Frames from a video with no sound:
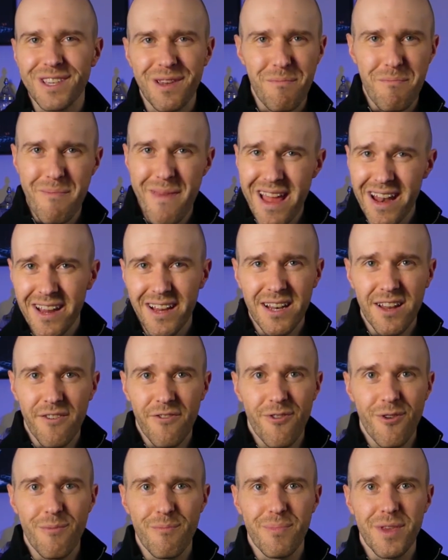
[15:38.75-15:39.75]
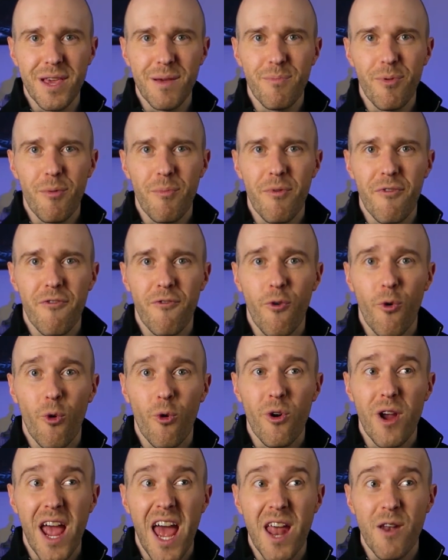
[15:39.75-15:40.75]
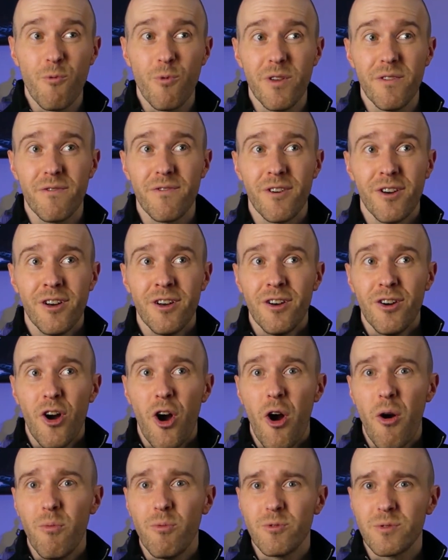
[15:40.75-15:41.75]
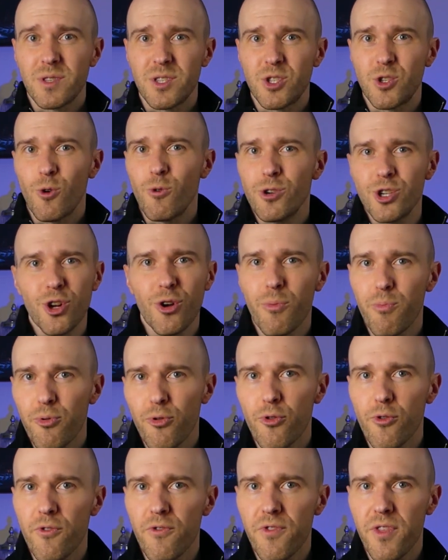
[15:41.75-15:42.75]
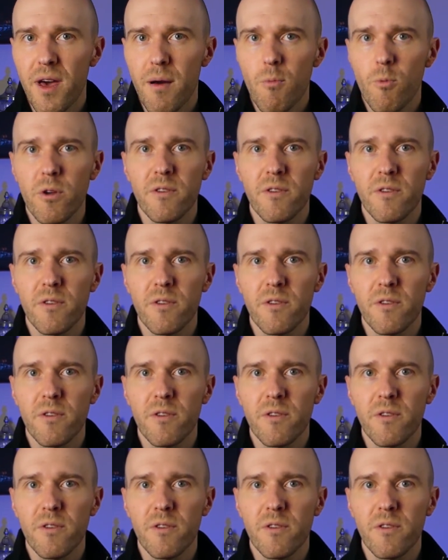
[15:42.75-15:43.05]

to many different people before and we've almost social proof them.